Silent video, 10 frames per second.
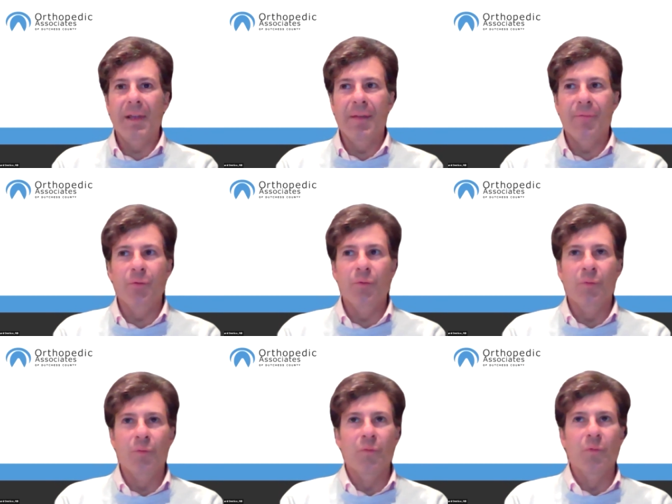If
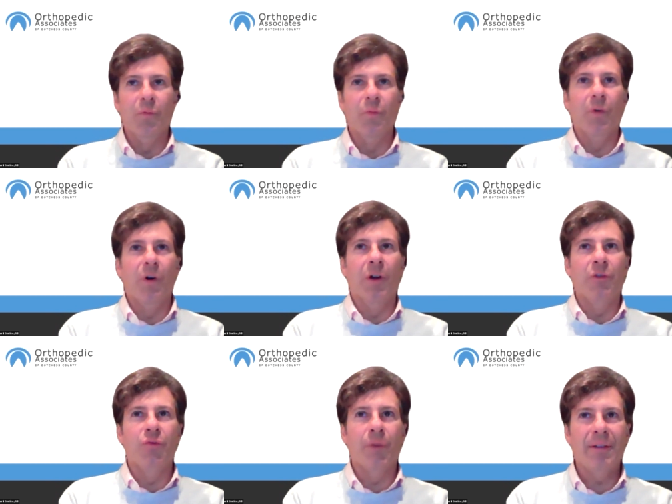you
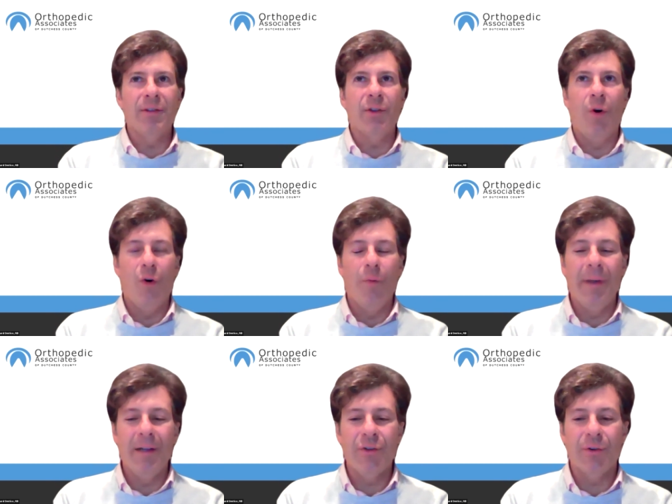address the whole
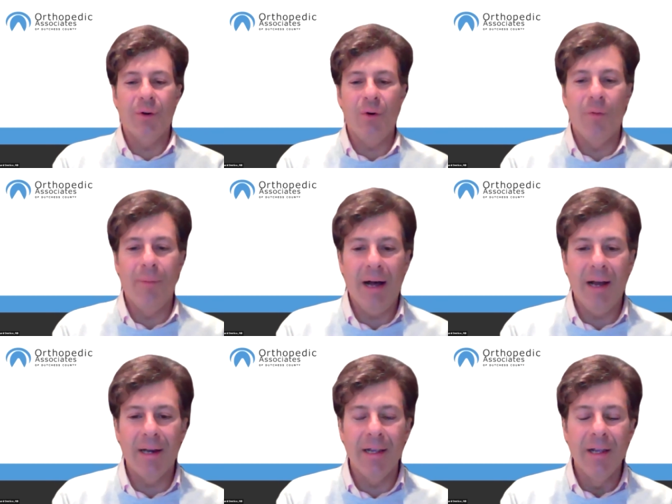picture, the whole
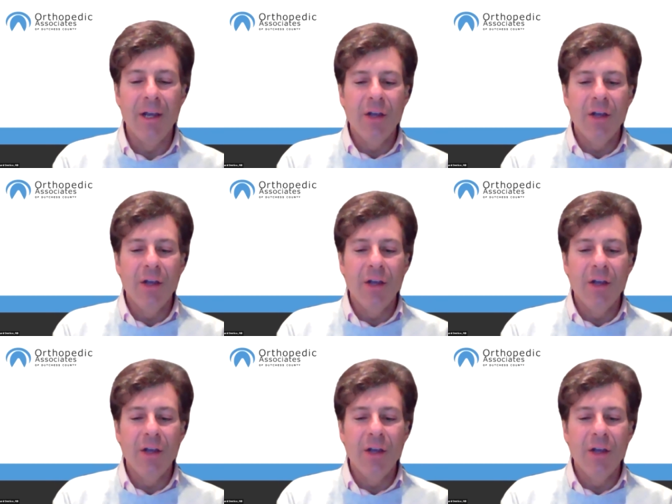body,